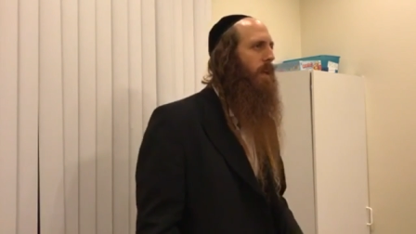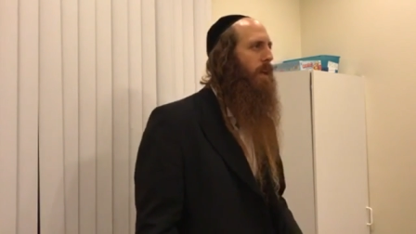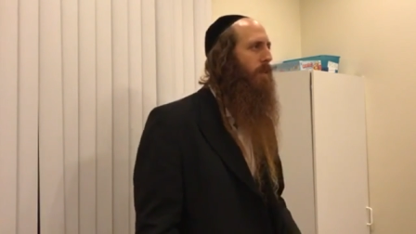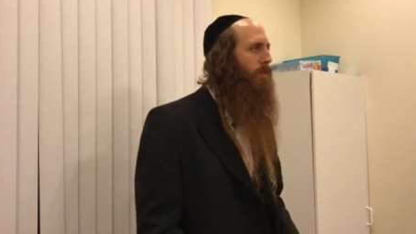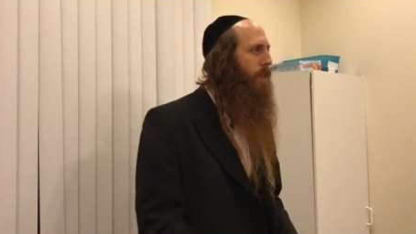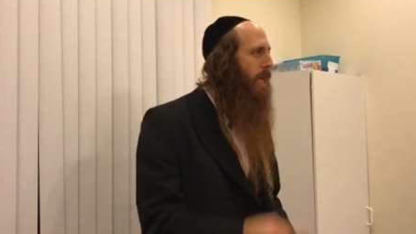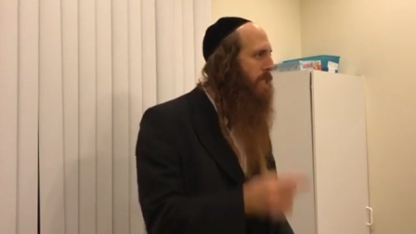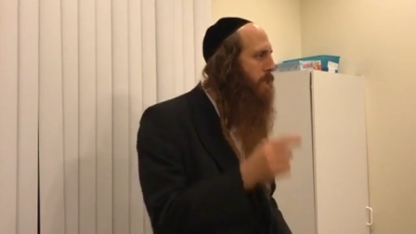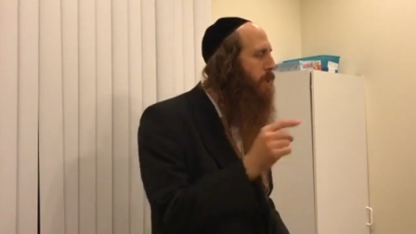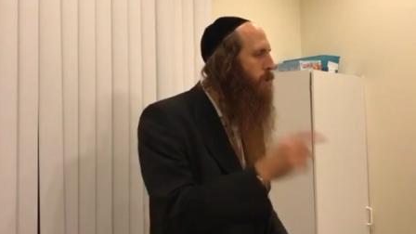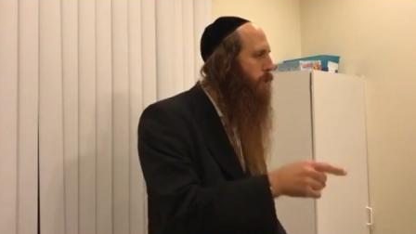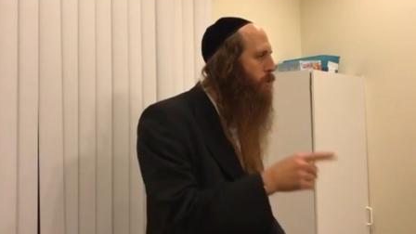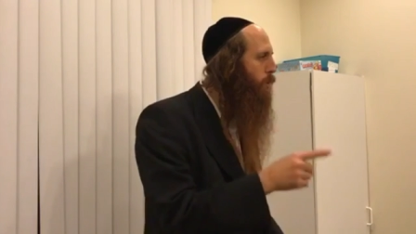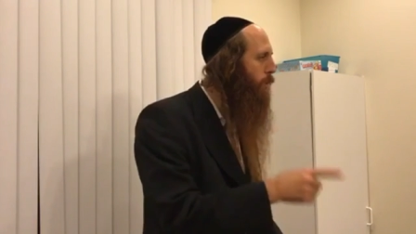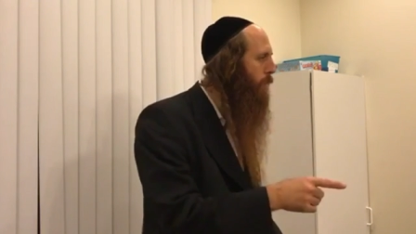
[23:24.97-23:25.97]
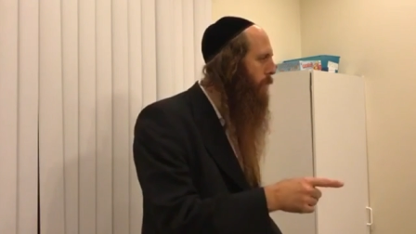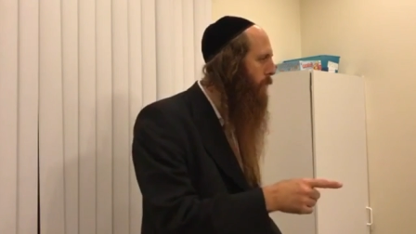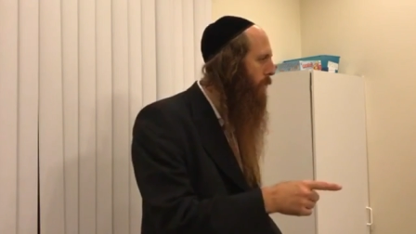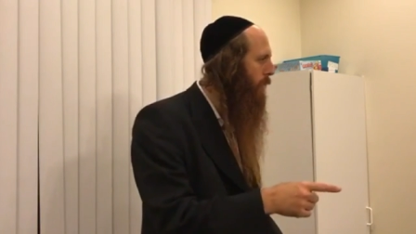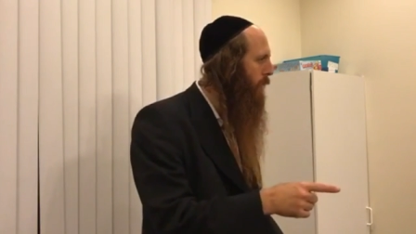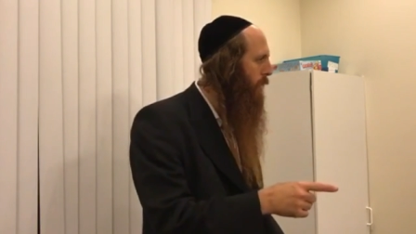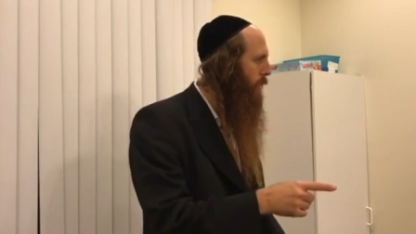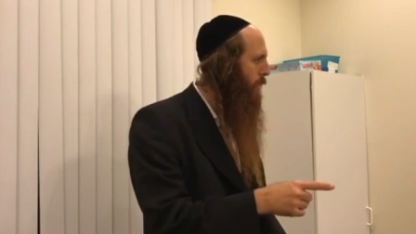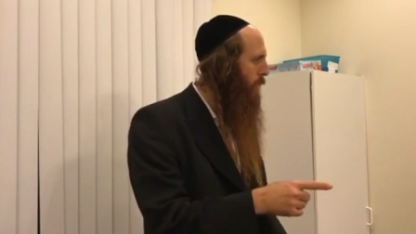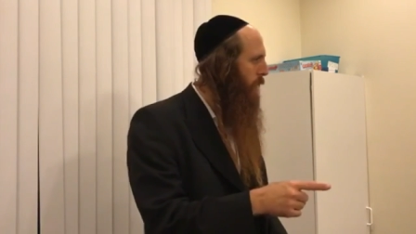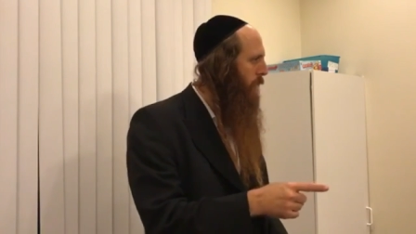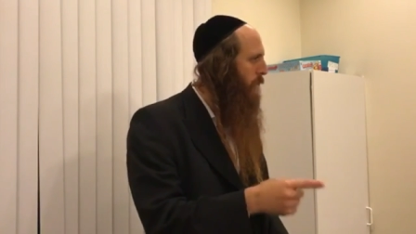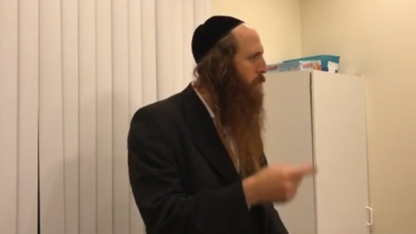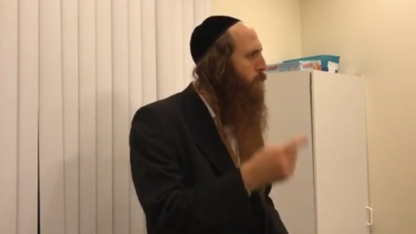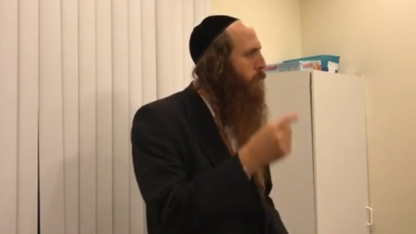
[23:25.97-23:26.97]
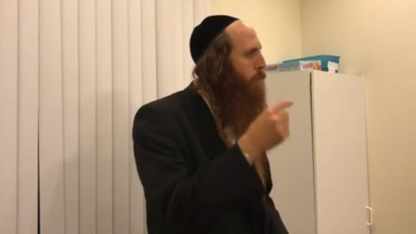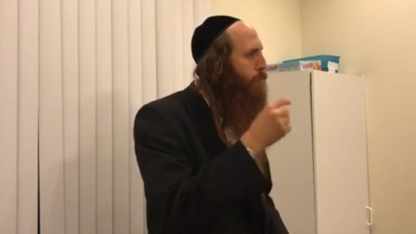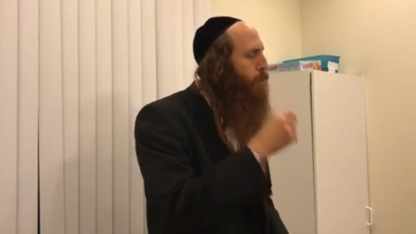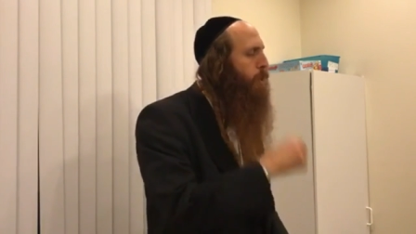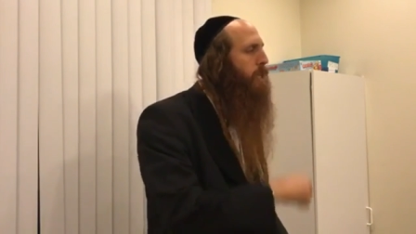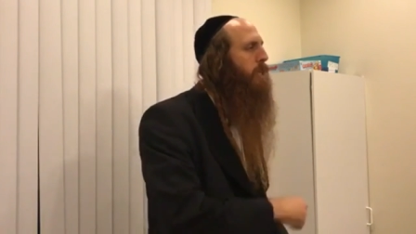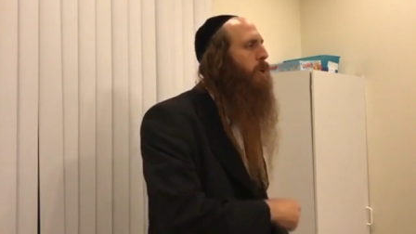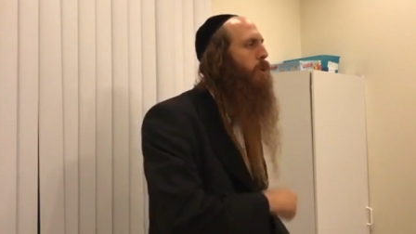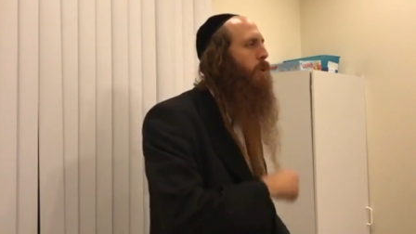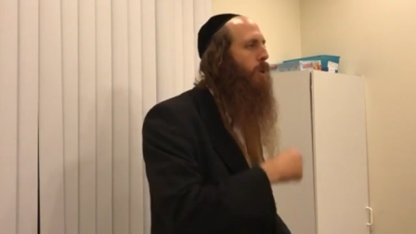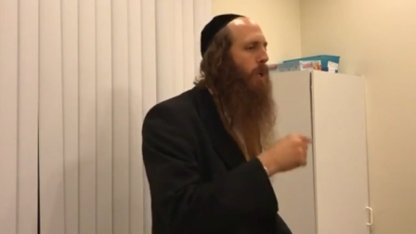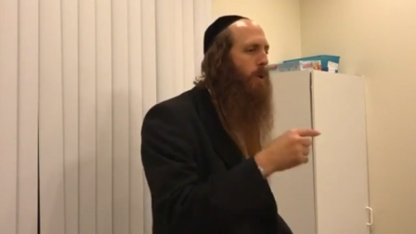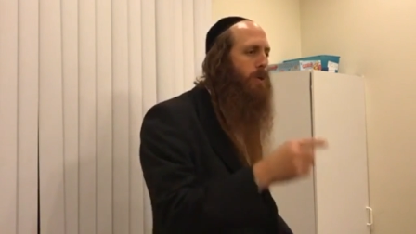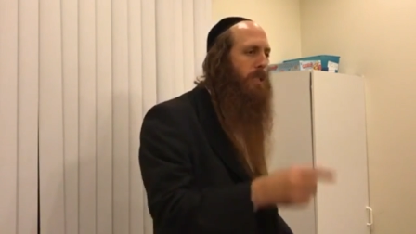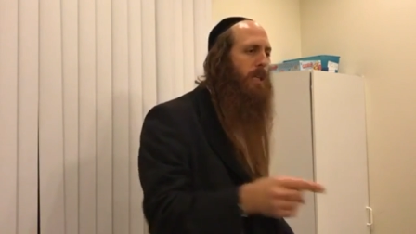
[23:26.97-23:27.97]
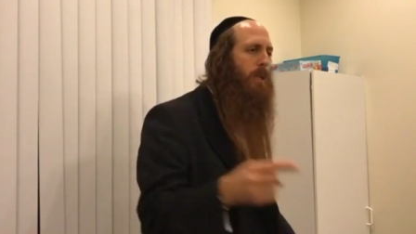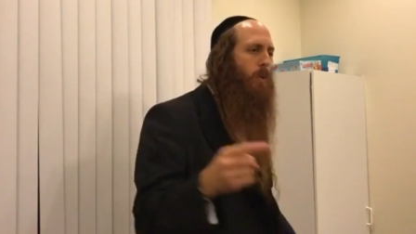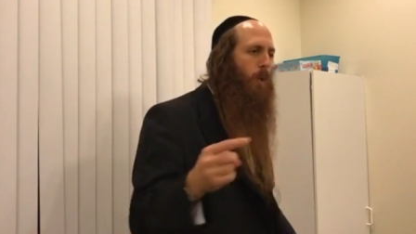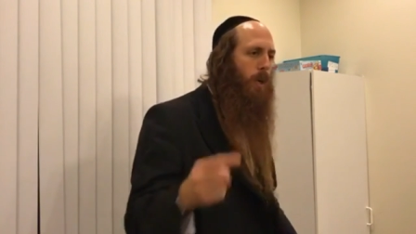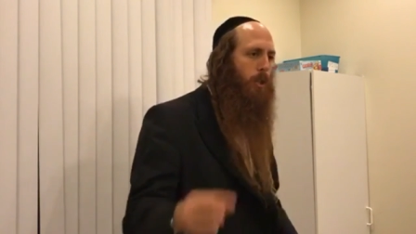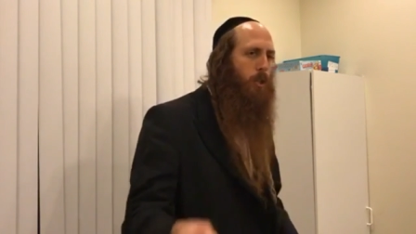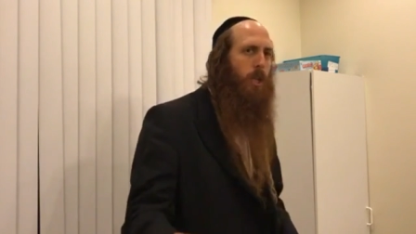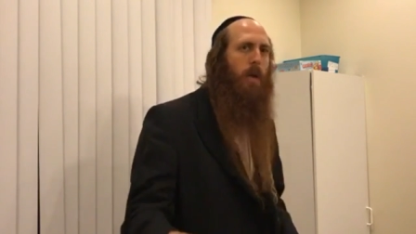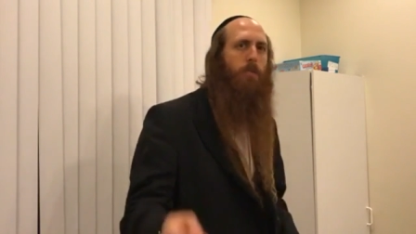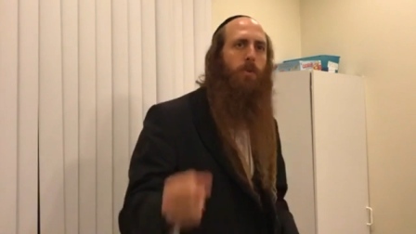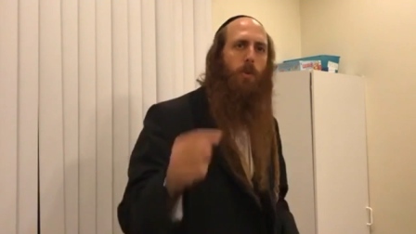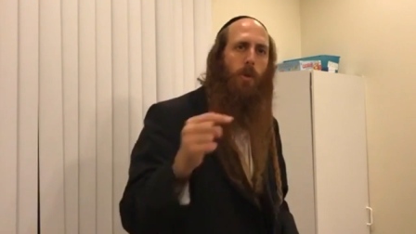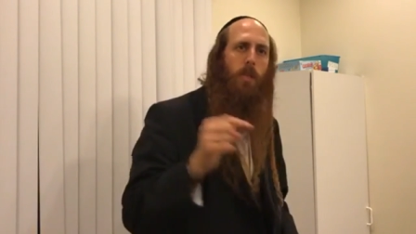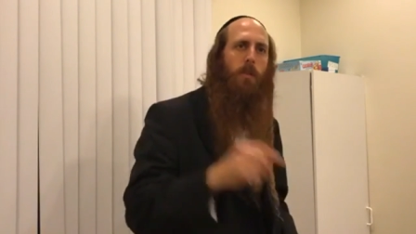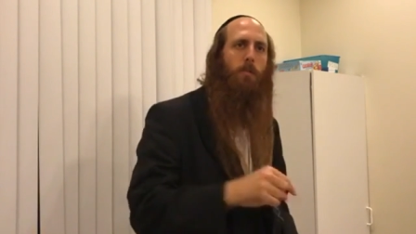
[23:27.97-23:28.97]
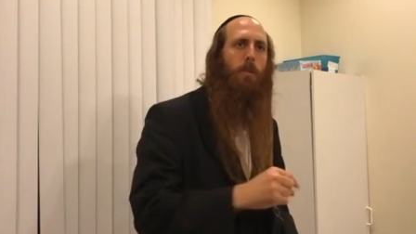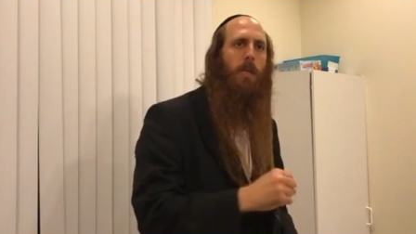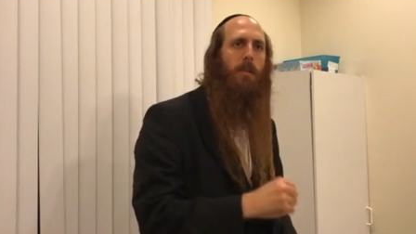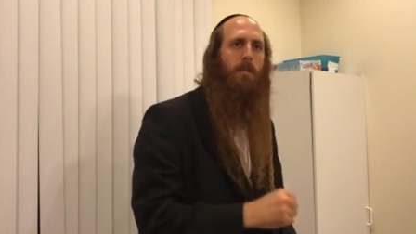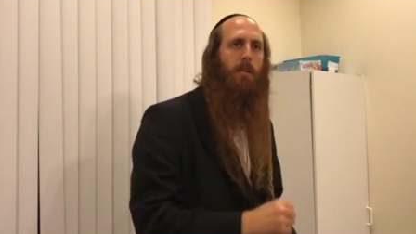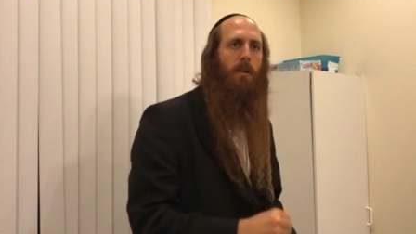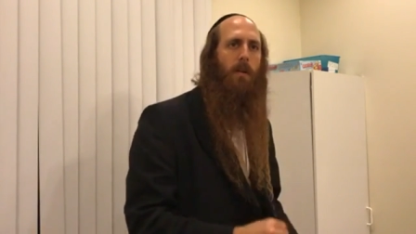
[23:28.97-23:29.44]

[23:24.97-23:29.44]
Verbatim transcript: If that's your truth, it will bring you closer to Hashem to admit.